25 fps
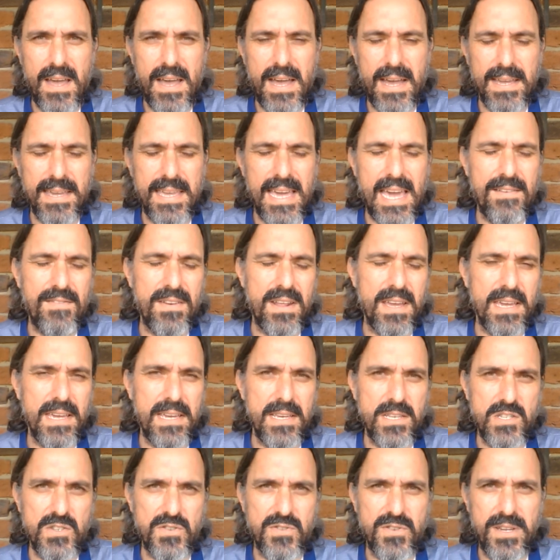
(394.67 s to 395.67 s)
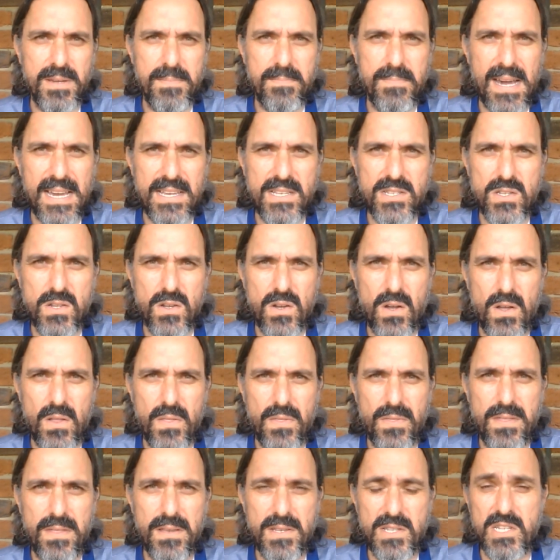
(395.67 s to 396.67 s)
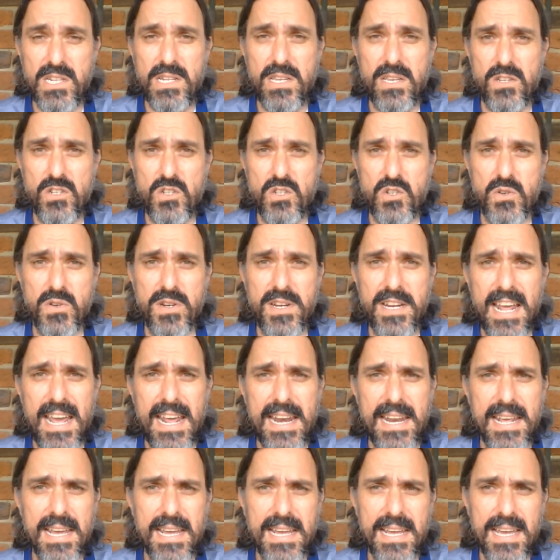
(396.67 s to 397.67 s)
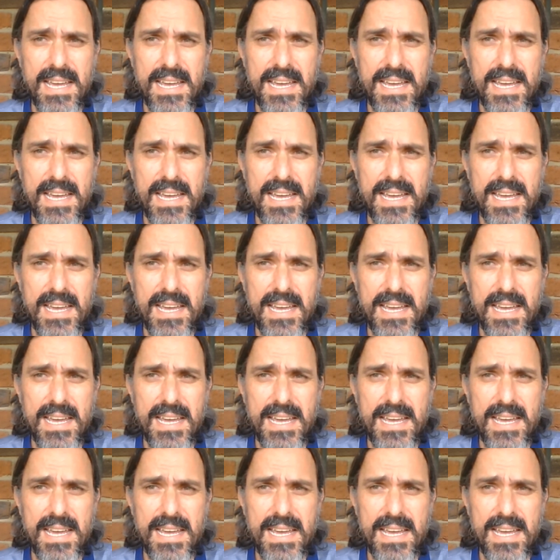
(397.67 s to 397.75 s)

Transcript: gave it a history based on the city of Trinidad.